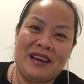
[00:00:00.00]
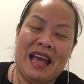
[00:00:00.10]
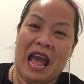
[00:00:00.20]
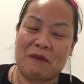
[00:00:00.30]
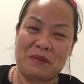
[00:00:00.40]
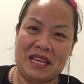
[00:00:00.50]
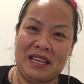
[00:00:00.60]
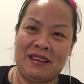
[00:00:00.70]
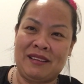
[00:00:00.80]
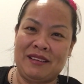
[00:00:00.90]
at
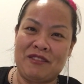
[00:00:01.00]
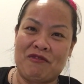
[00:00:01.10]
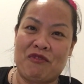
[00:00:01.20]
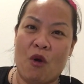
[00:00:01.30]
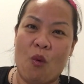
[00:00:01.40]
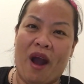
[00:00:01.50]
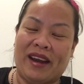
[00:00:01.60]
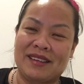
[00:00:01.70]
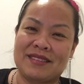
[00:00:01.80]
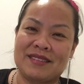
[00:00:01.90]
me for
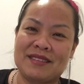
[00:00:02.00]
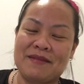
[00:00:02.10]
once.